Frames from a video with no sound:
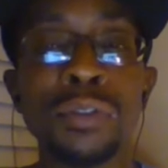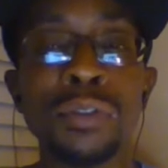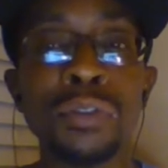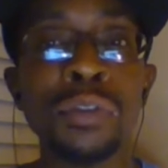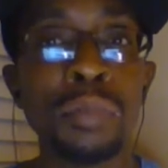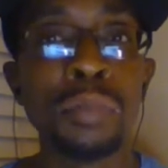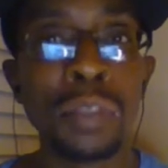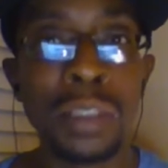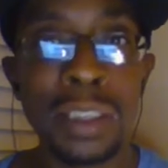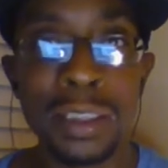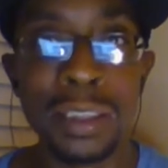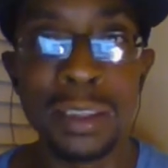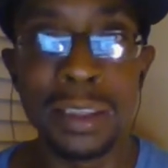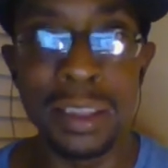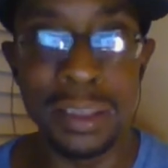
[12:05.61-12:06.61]
Drew
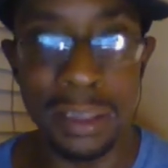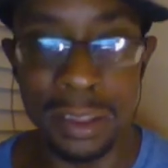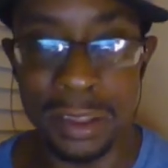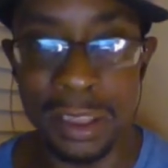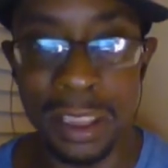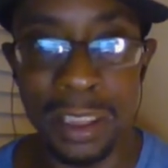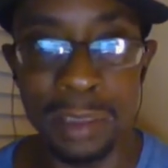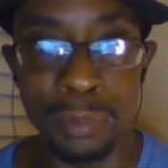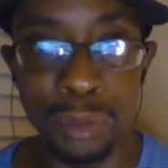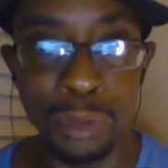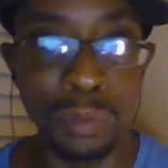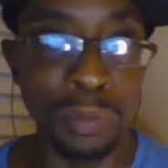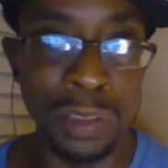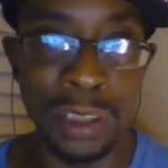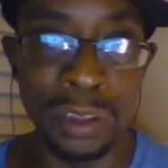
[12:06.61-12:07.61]
Brees is the same
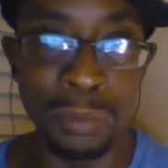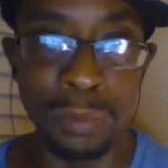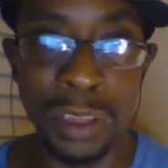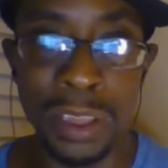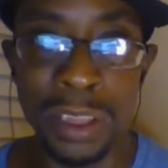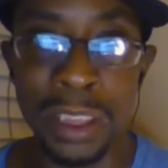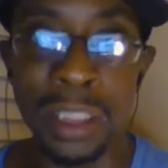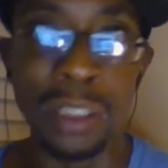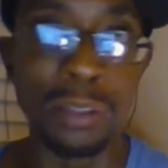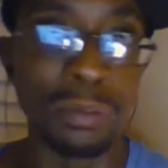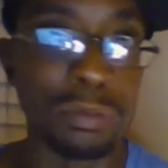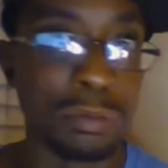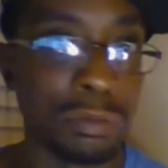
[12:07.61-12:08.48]
Drew Brees we know.